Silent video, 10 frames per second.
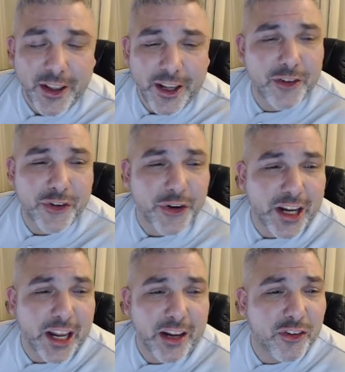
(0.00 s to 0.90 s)
He's their
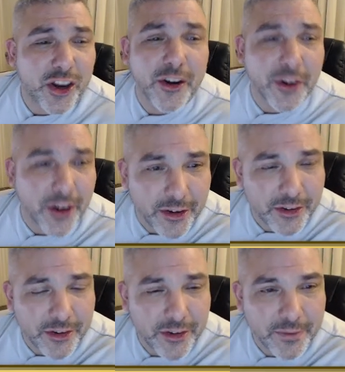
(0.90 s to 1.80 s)
King
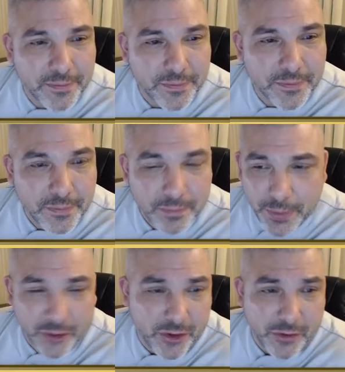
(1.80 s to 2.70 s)
Cyrus,
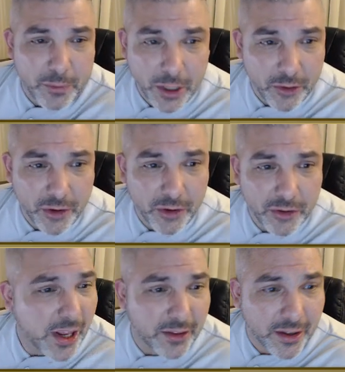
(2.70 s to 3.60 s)
because even King Cyrus
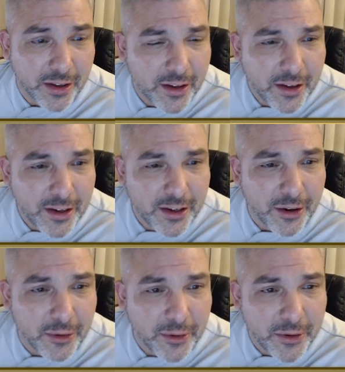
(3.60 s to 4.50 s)
had
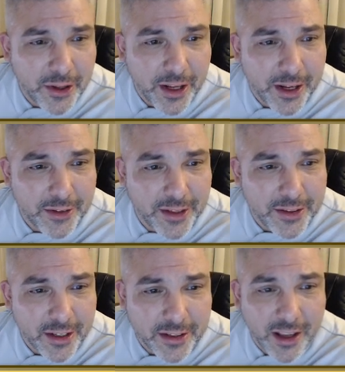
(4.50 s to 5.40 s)
the
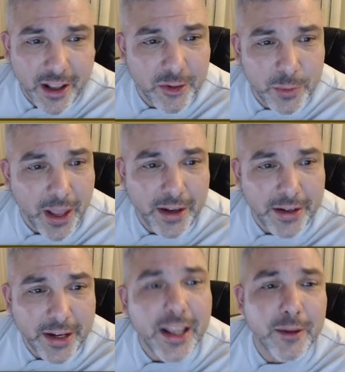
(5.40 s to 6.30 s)
tectons
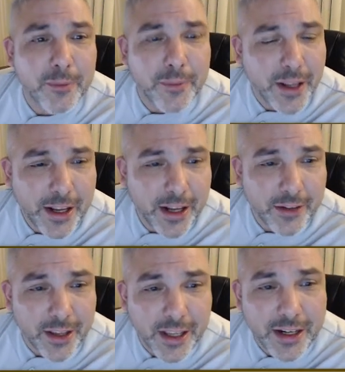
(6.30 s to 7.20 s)
behind him, had
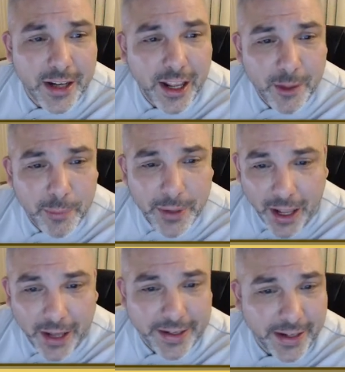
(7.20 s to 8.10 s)
the hidden hand
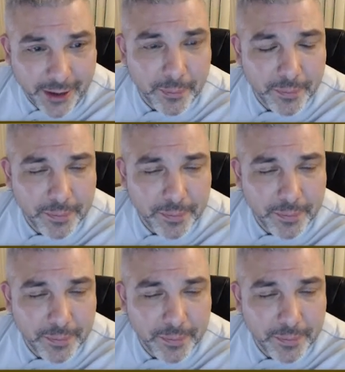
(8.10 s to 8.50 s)
behind him.